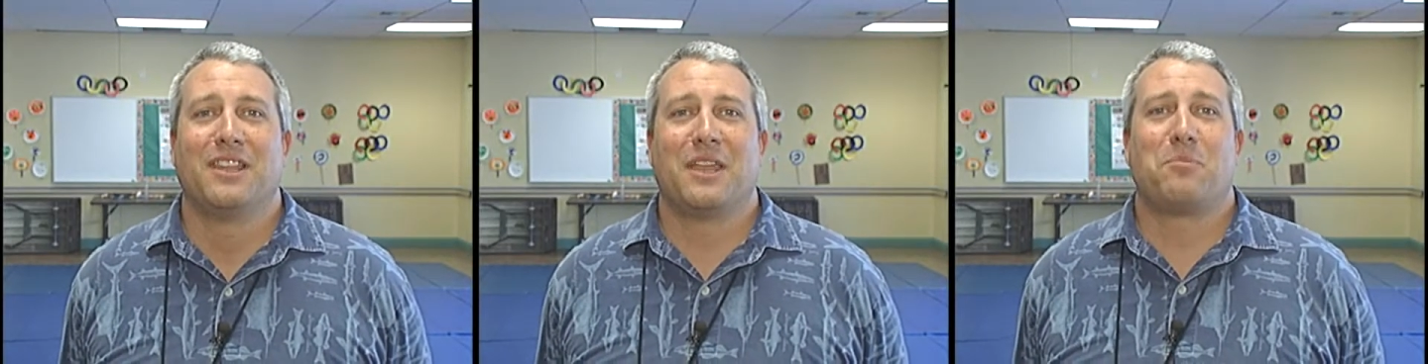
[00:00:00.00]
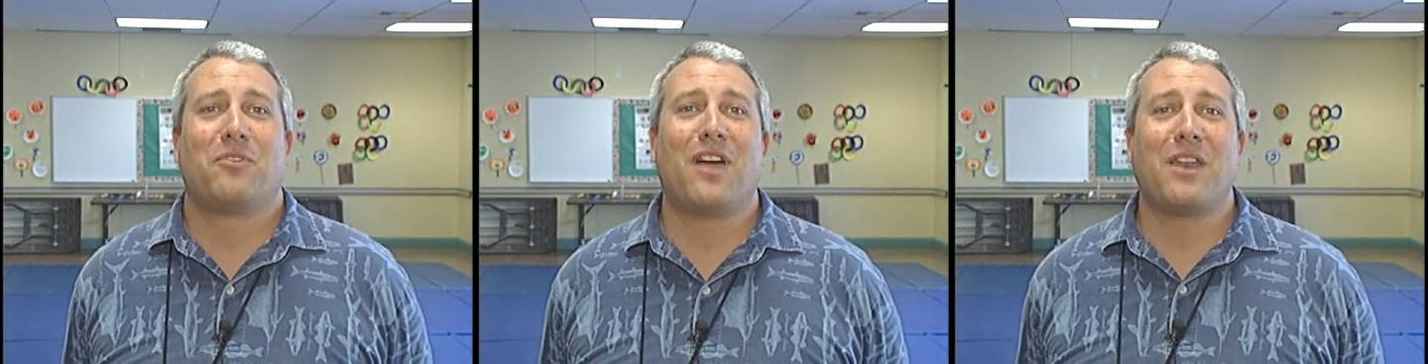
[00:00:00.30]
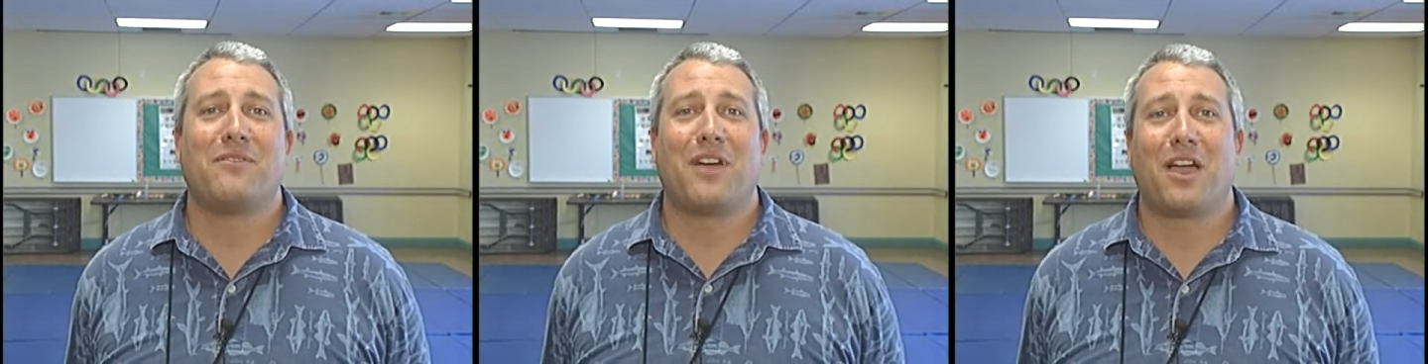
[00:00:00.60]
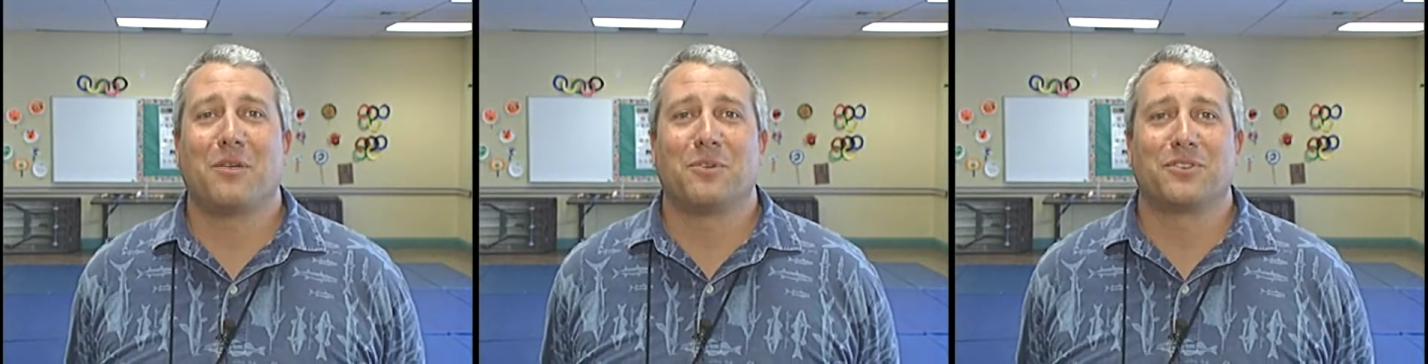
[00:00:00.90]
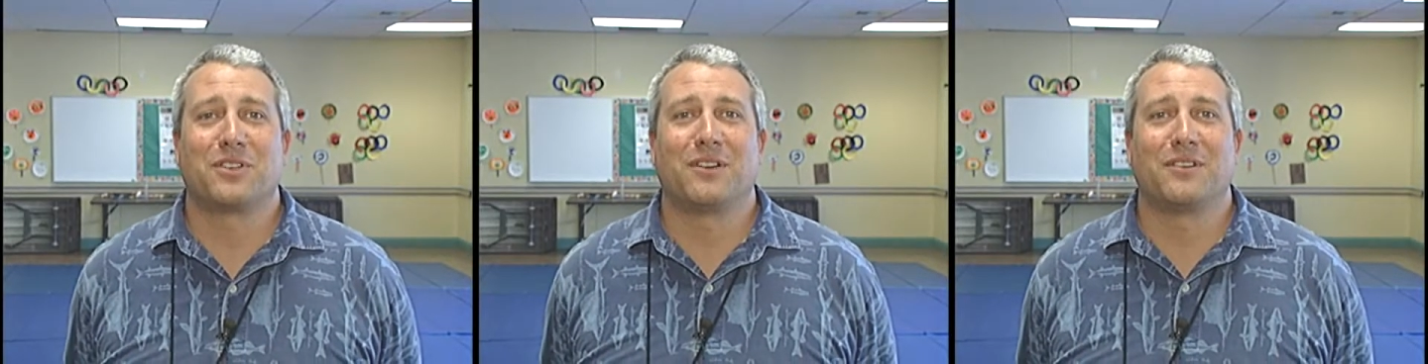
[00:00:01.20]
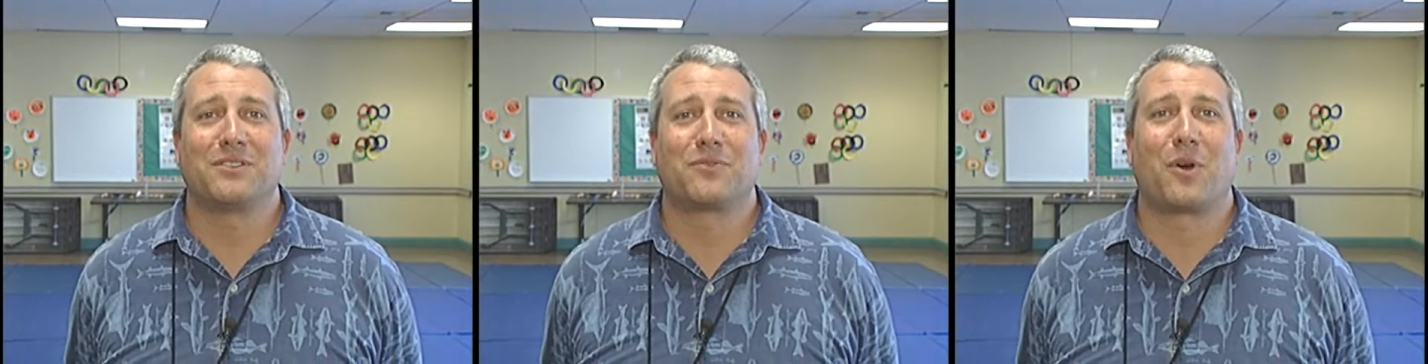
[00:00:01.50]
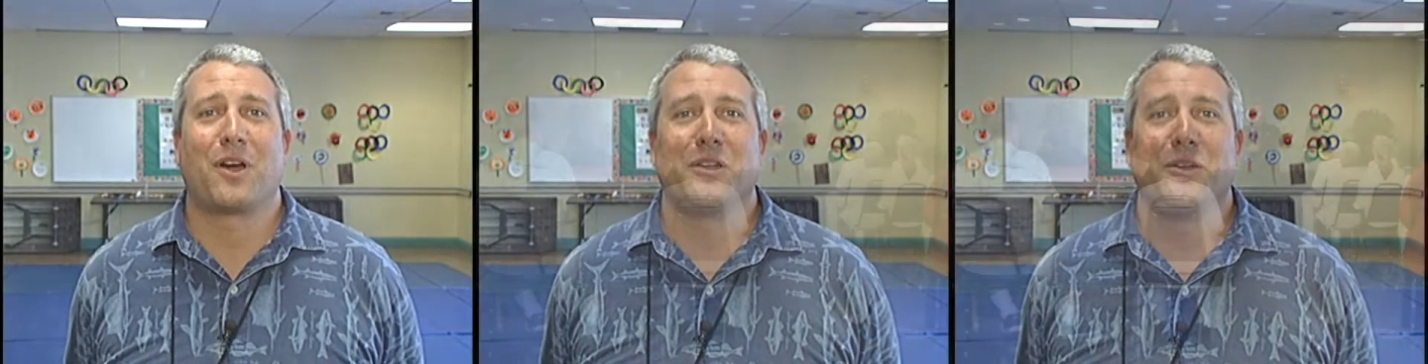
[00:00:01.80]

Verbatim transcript: They provide a valuable service for our